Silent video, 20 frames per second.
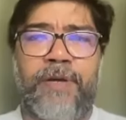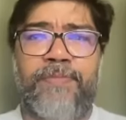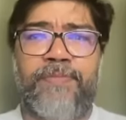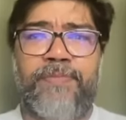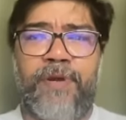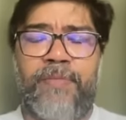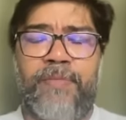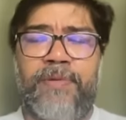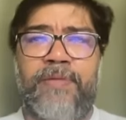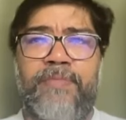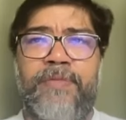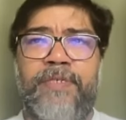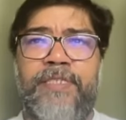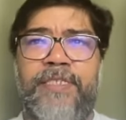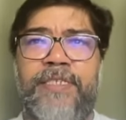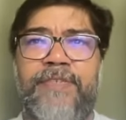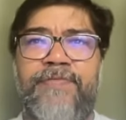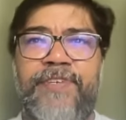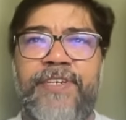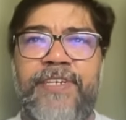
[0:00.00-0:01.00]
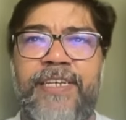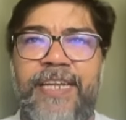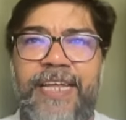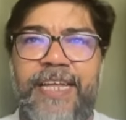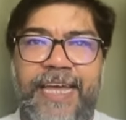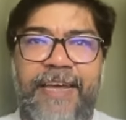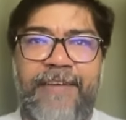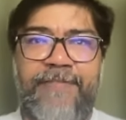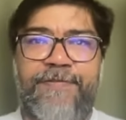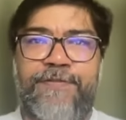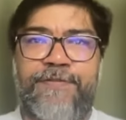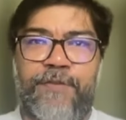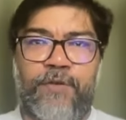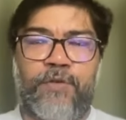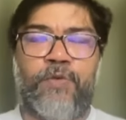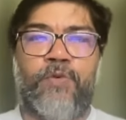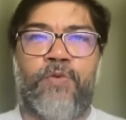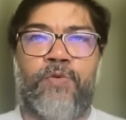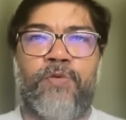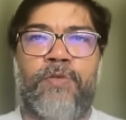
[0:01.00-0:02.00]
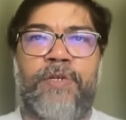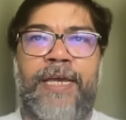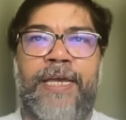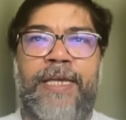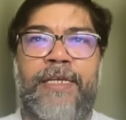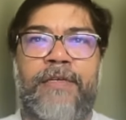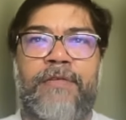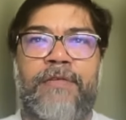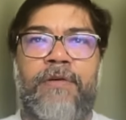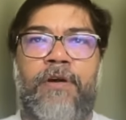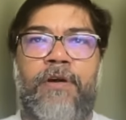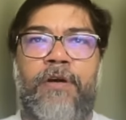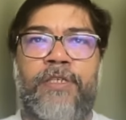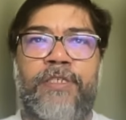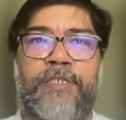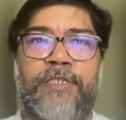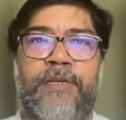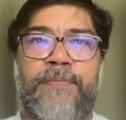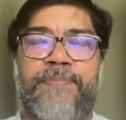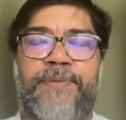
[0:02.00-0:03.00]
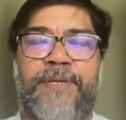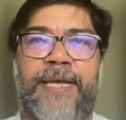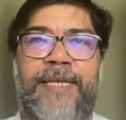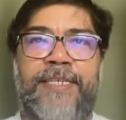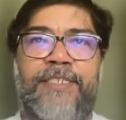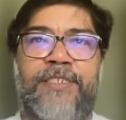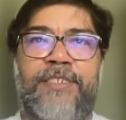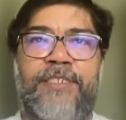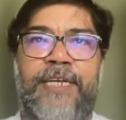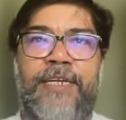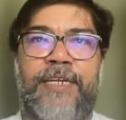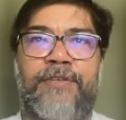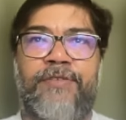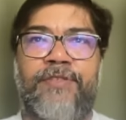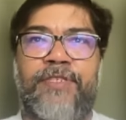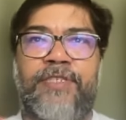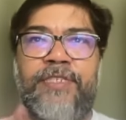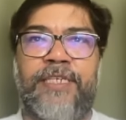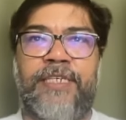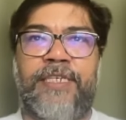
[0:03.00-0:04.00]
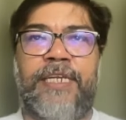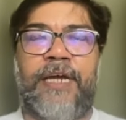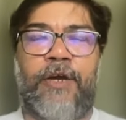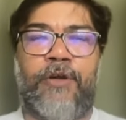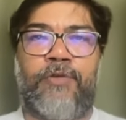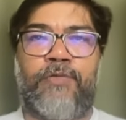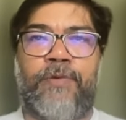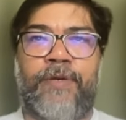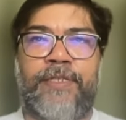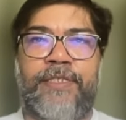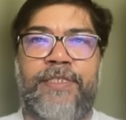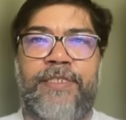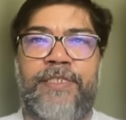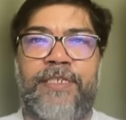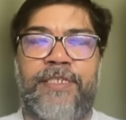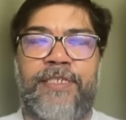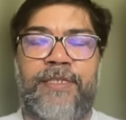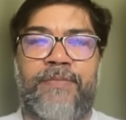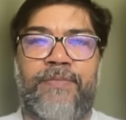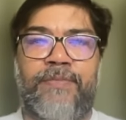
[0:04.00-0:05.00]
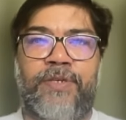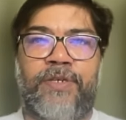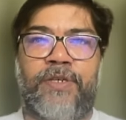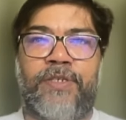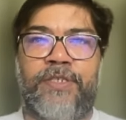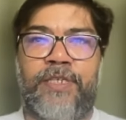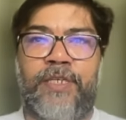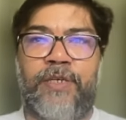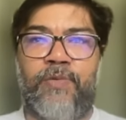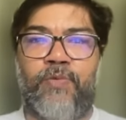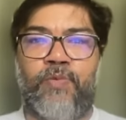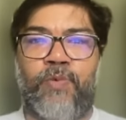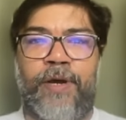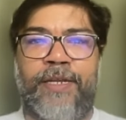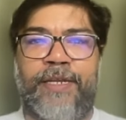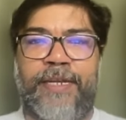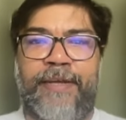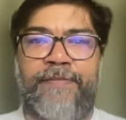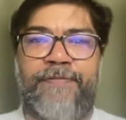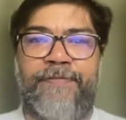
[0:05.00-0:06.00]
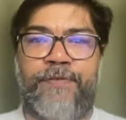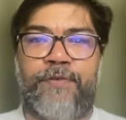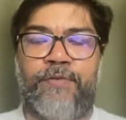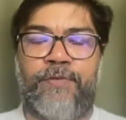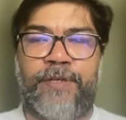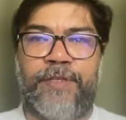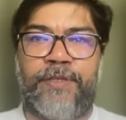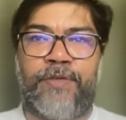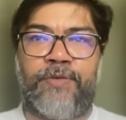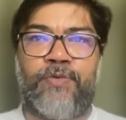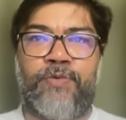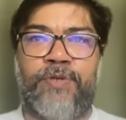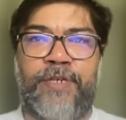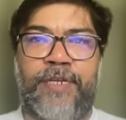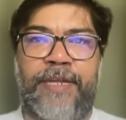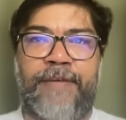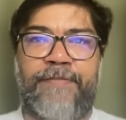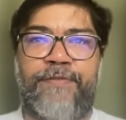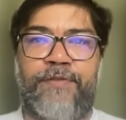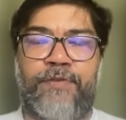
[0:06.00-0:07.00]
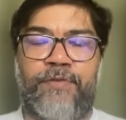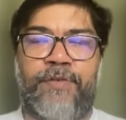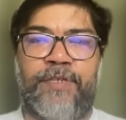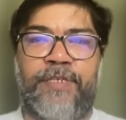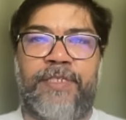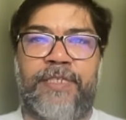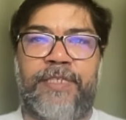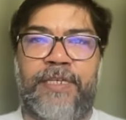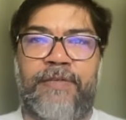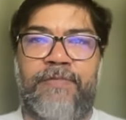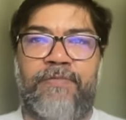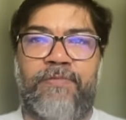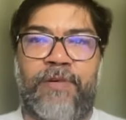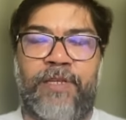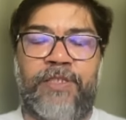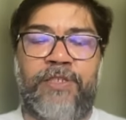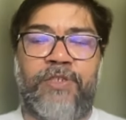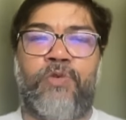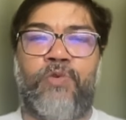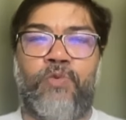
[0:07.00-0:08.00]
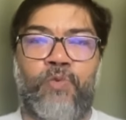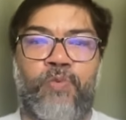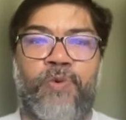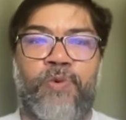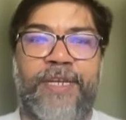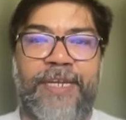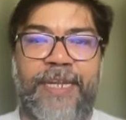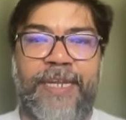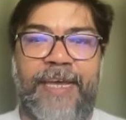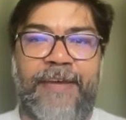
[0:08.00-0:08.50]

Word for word: one problem is even F2. Like Oscar Piastri had to sit out one season because he won F2, and the rule in F2 is that once you win